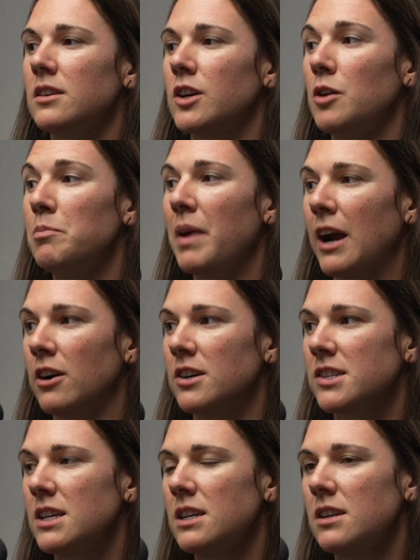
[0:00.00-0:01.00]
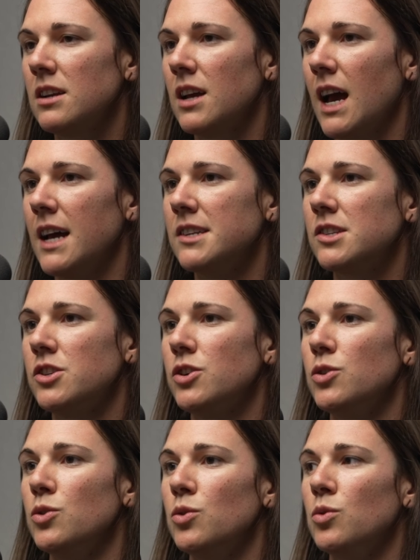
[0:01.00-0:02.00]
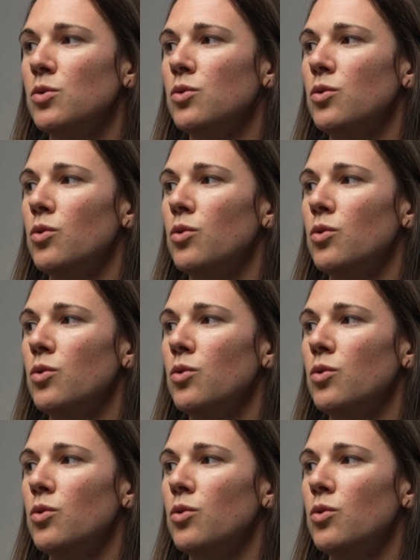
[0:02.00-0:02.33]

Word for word: comparison as to